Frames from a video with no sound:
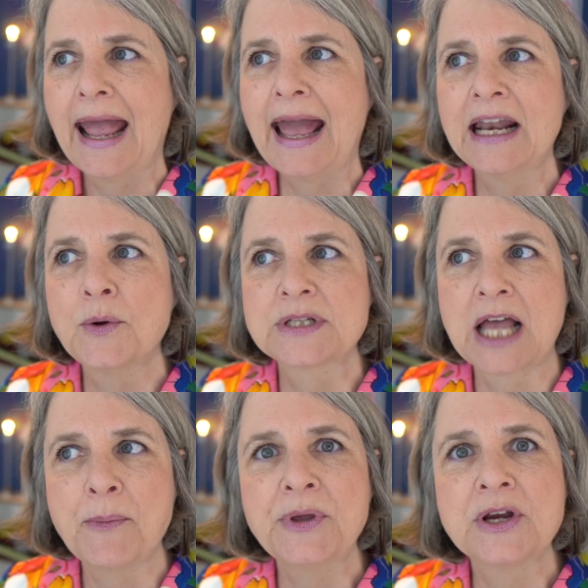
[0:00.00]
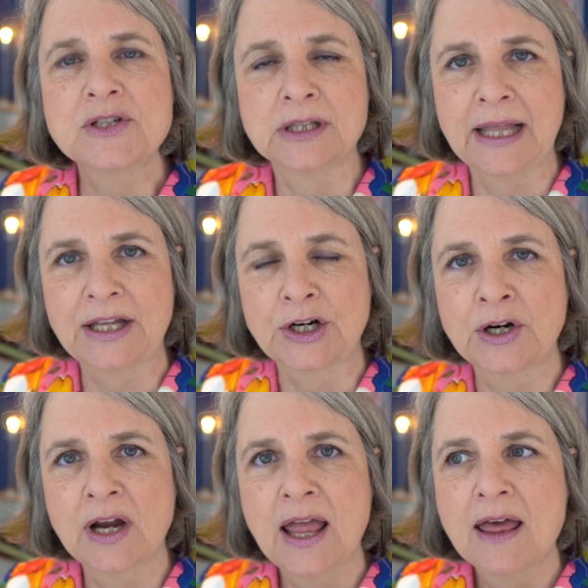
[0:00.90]
And it was a couple years
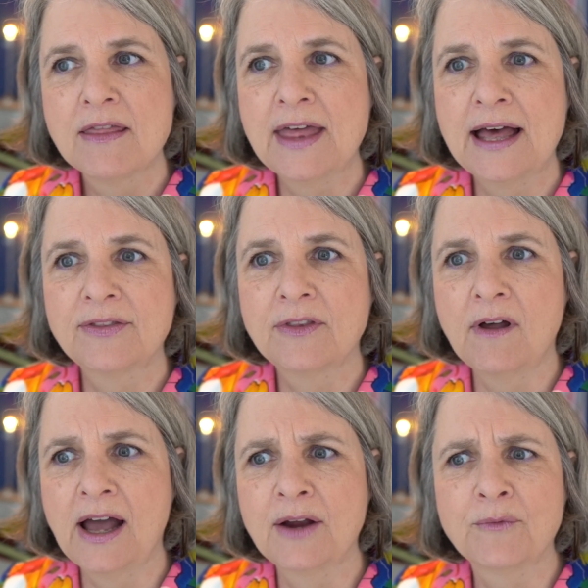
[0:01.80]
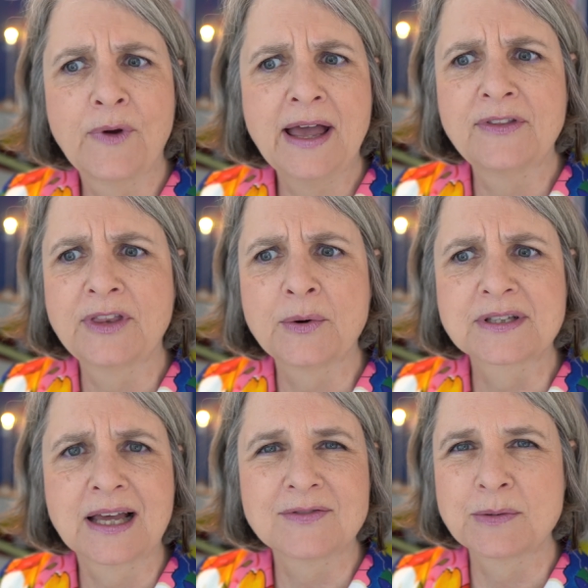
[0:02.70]
later that I read that there was
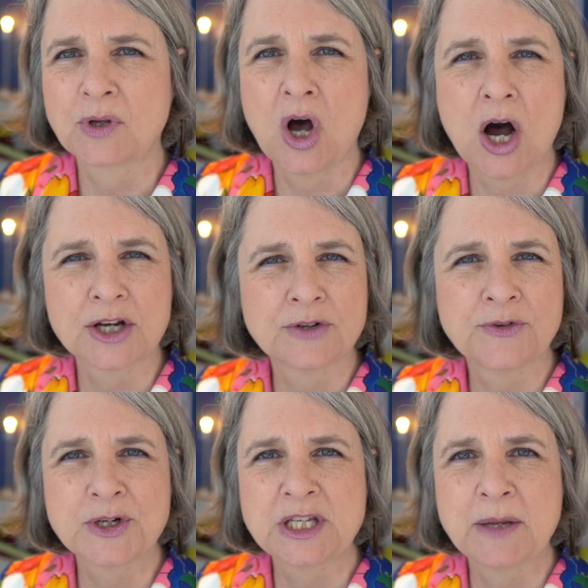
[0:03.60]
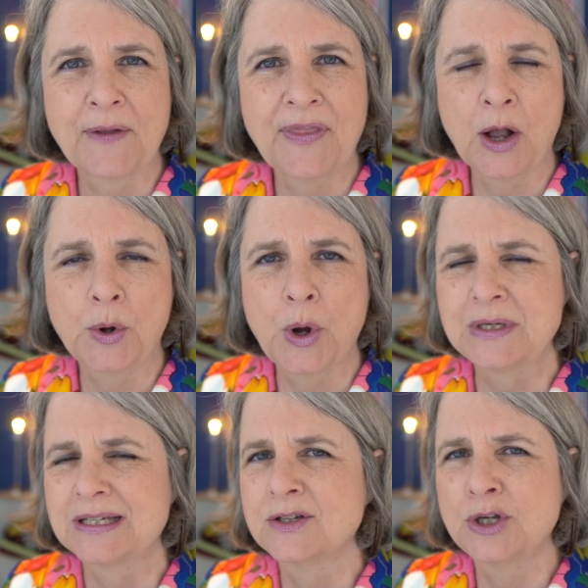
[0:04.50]
kind of some controversy about that quote,
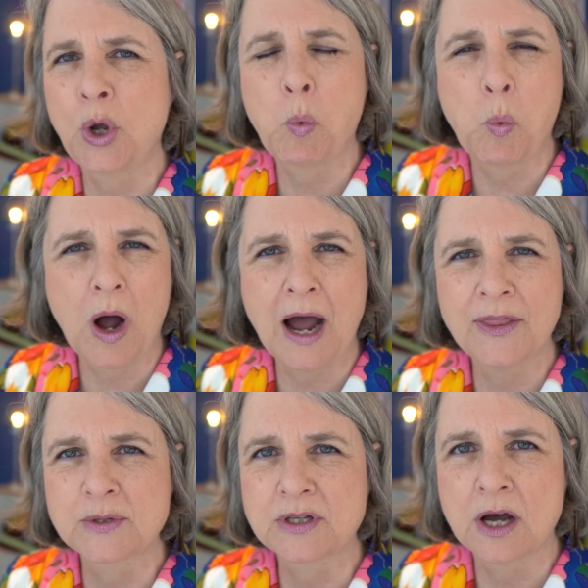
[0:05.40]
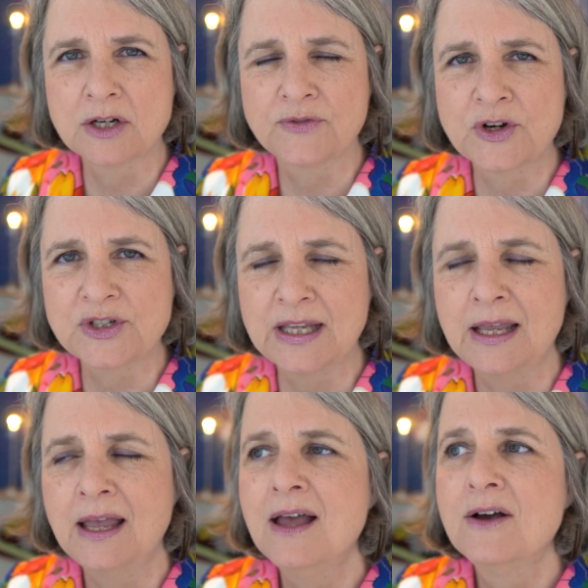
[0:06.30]
didn't know why there was
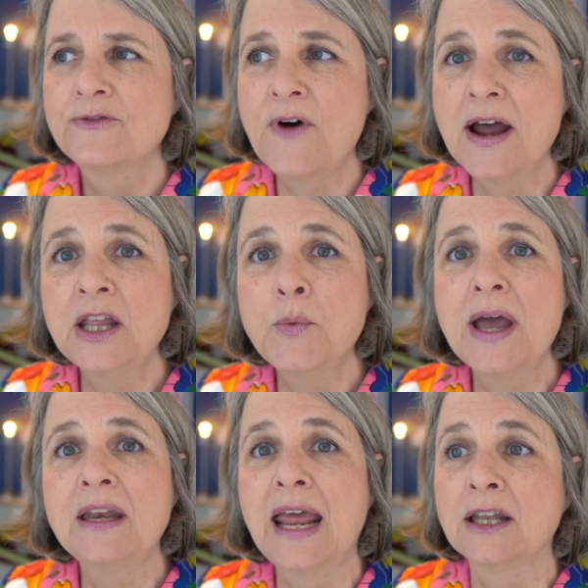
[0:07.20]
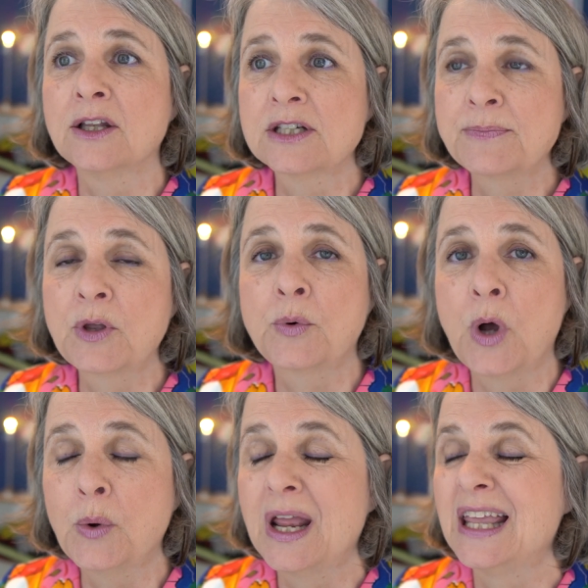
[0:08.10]
controversy. Finally went and looked up the
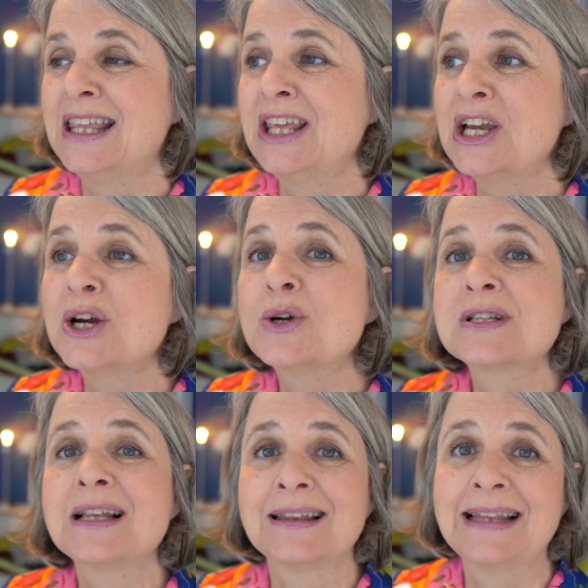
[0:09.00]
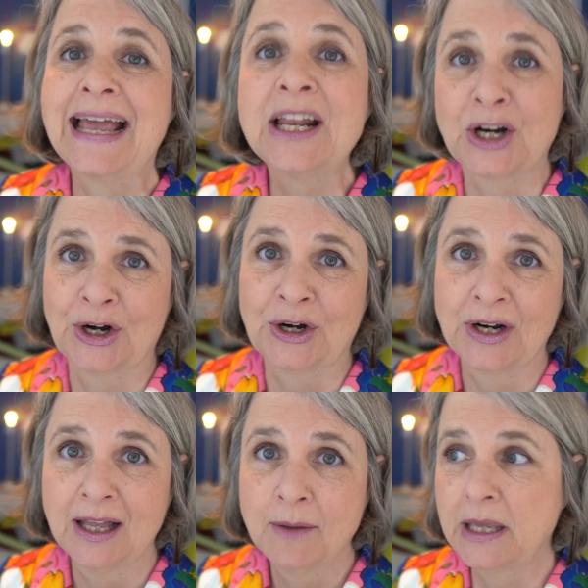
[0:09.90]
quote years
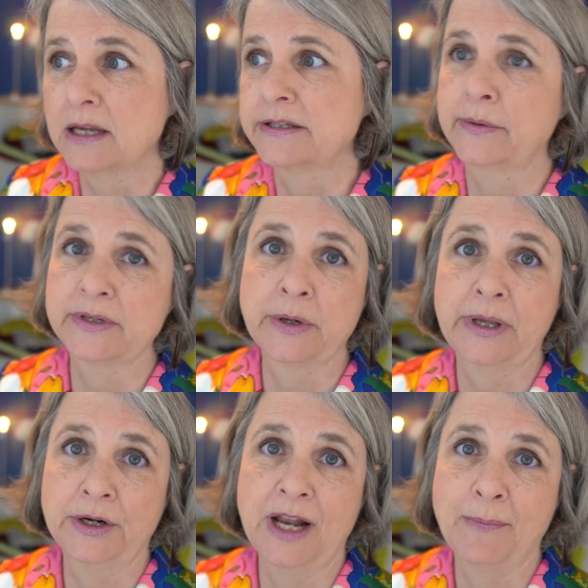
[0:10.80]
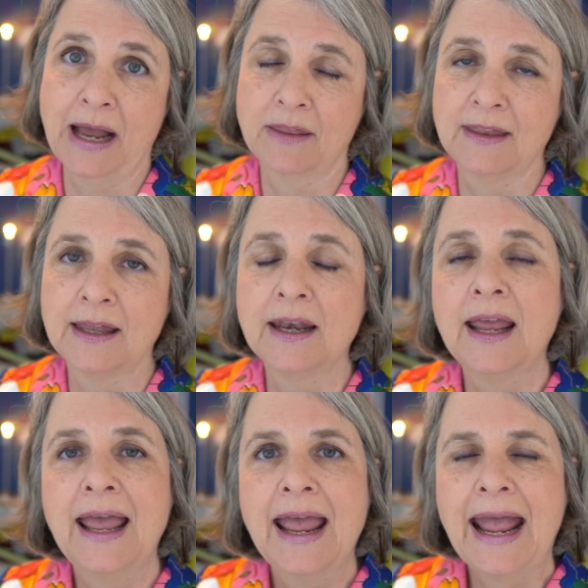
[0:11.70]
later, because there was no internet back then.
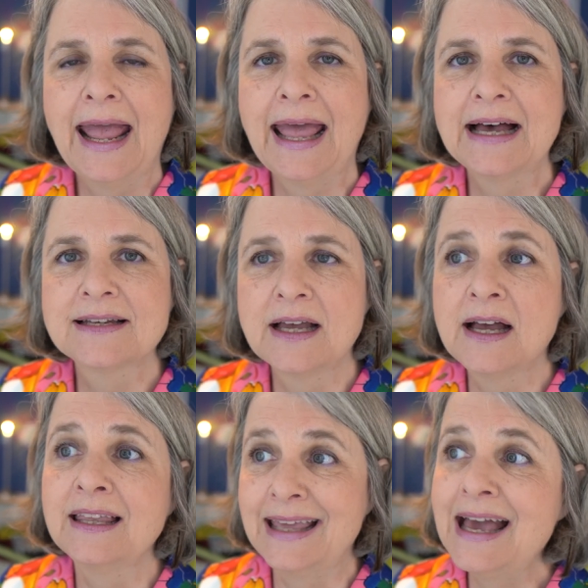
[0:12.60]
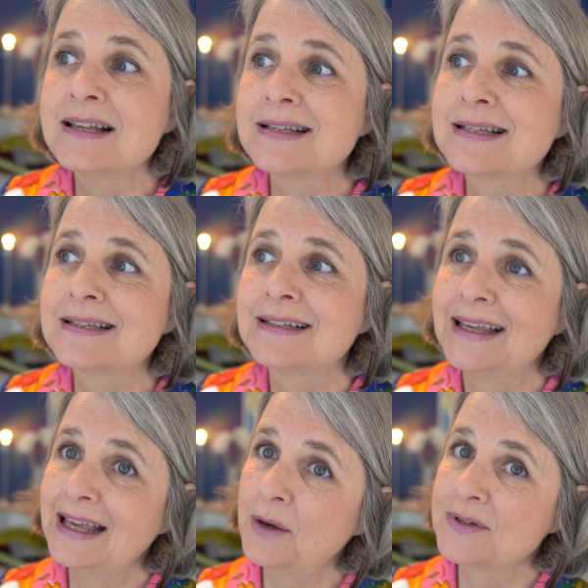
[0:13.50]
And yes,
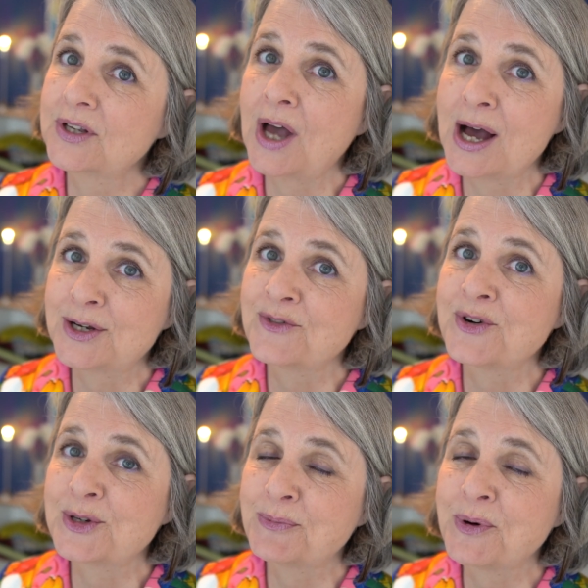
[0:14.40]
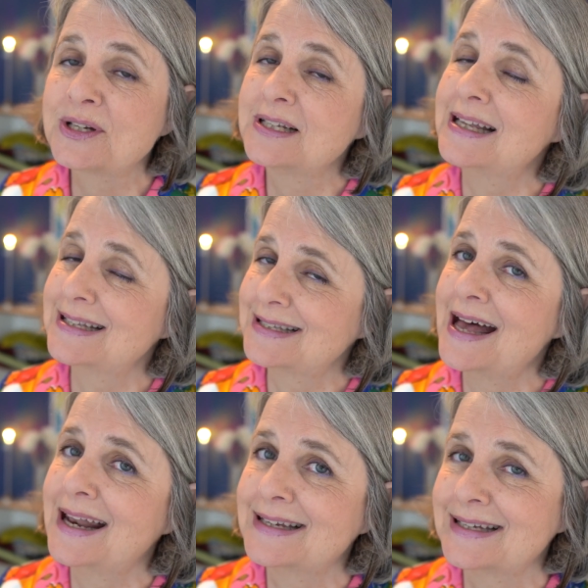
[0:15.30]
it was a controversial person that
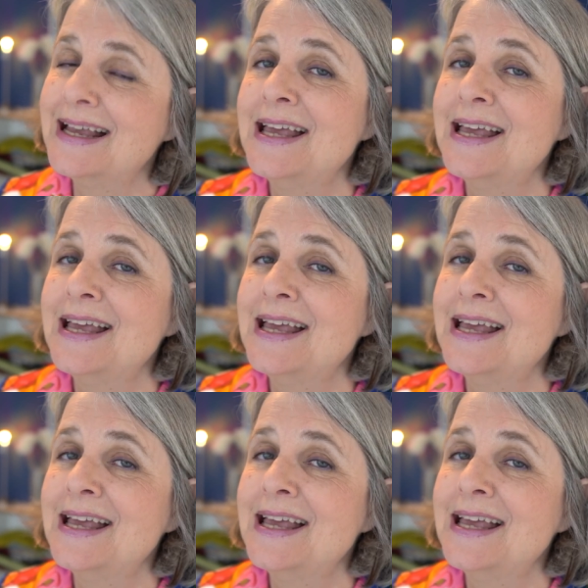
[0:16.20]
said it.